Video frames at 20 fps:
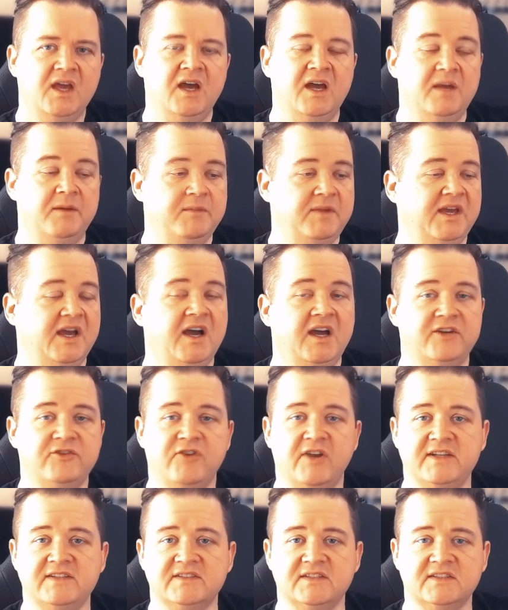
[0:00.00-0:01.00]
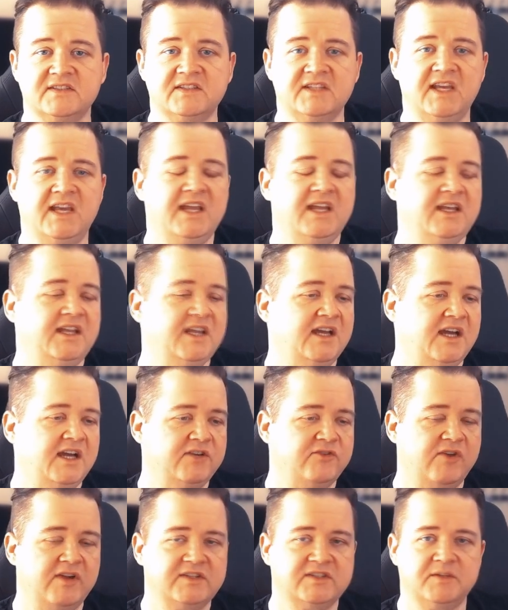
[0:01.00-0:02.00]
Um, it hydrates the skin, it
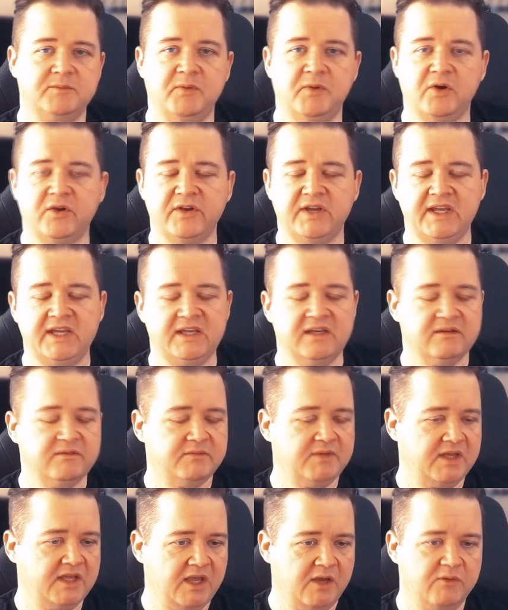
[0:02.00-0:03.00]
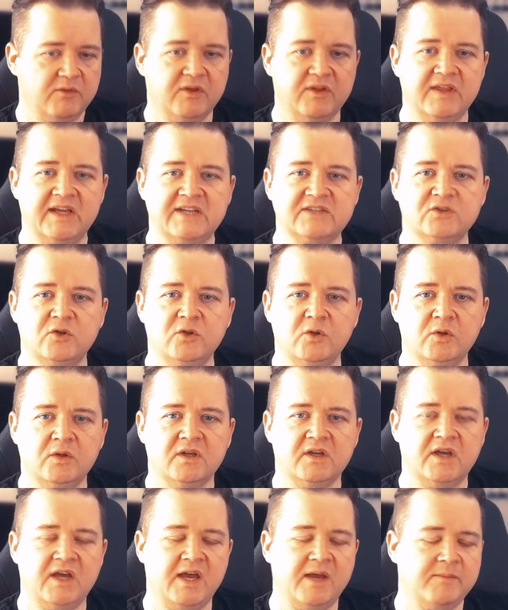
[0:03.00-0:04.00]
hydrates the body, you know, that's
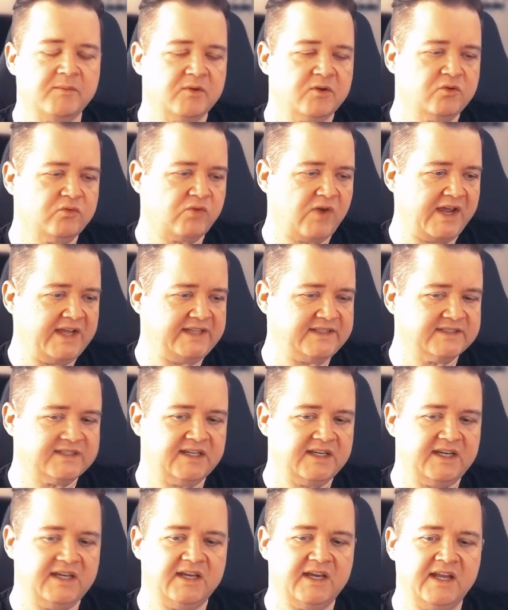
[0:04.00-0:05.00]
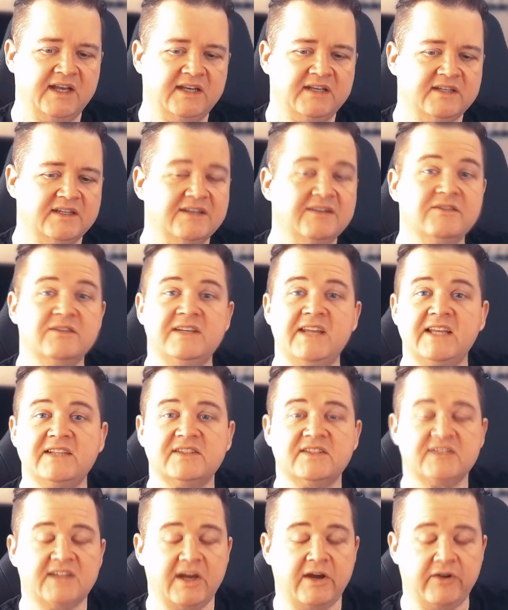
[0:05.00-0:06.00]
all um, great uh, and
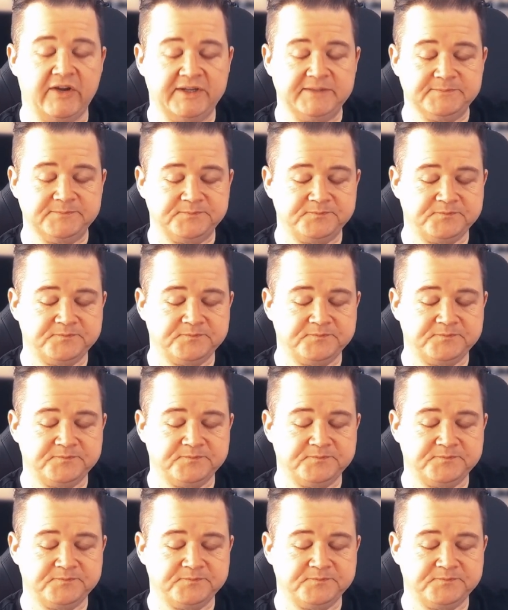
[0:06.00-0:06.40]
necessary.